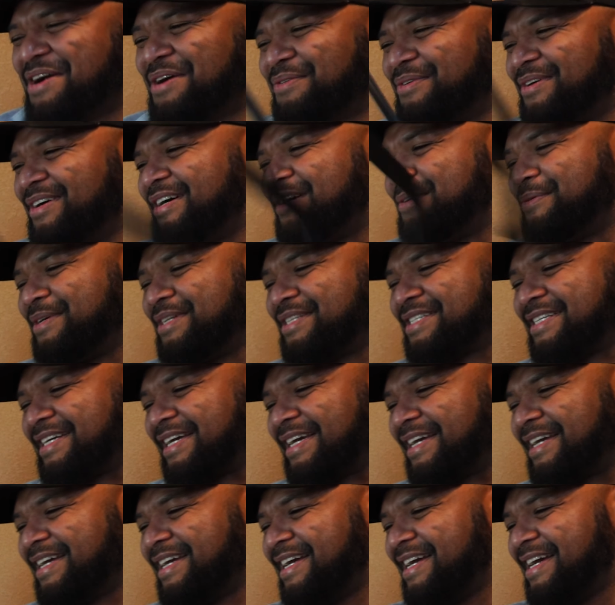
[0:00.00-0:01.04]
We'll
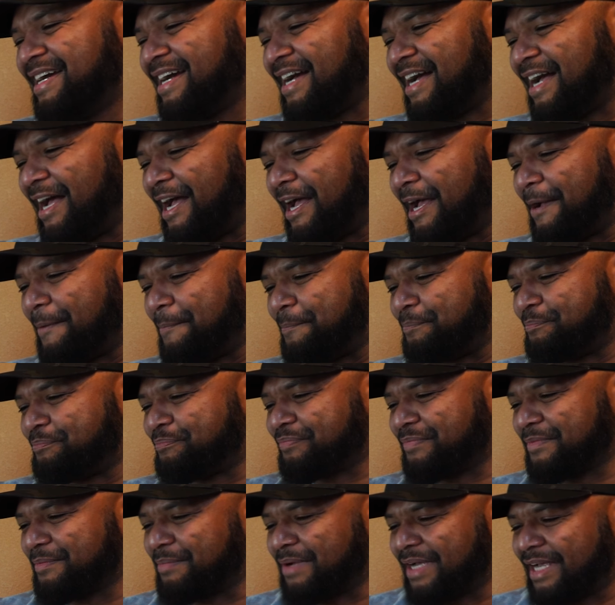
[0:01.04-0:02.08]
see.
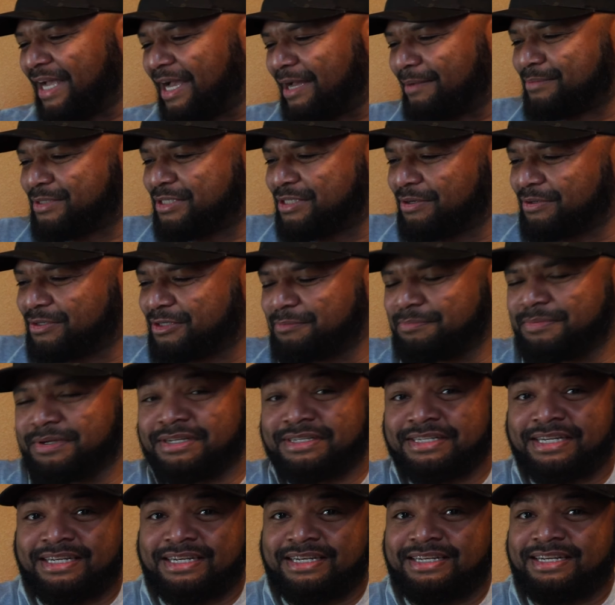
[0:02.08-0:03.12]
But yeah, I'm stoked to
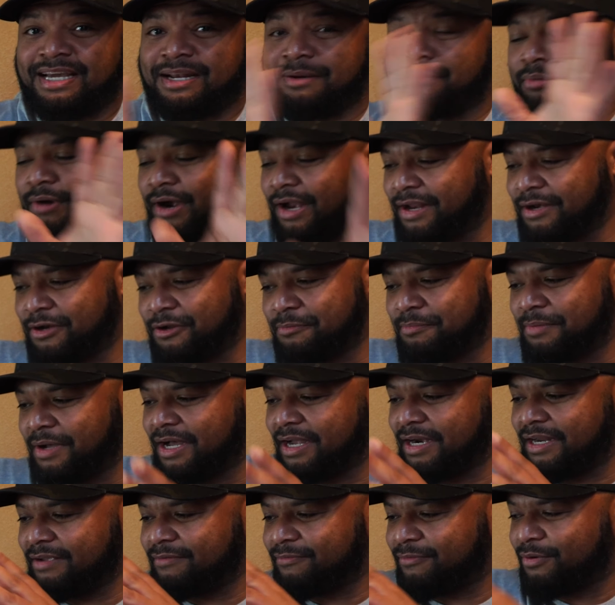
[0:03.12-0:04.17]
build it. Got a brand new
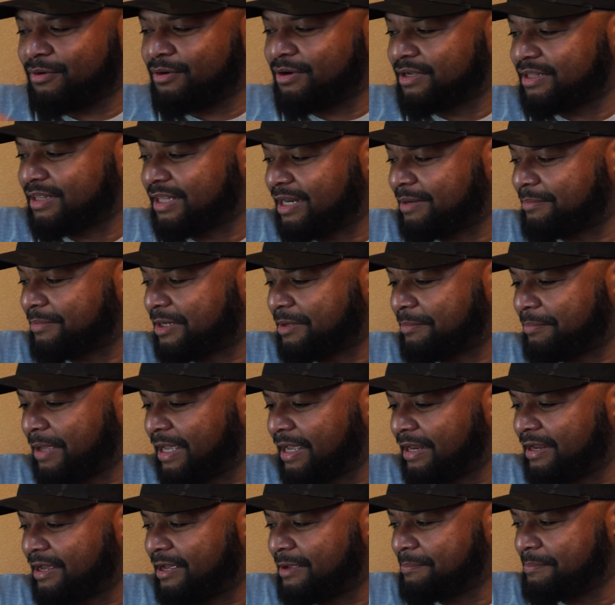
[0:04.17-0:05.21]
body for it that I'm going to
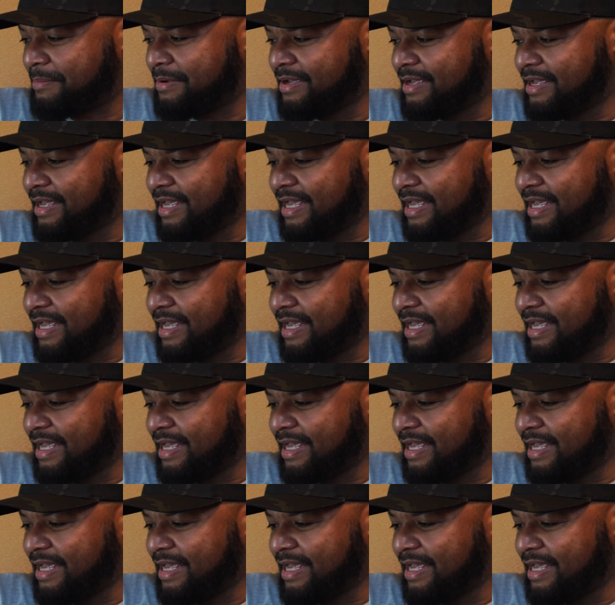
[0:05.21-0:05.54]
paint up.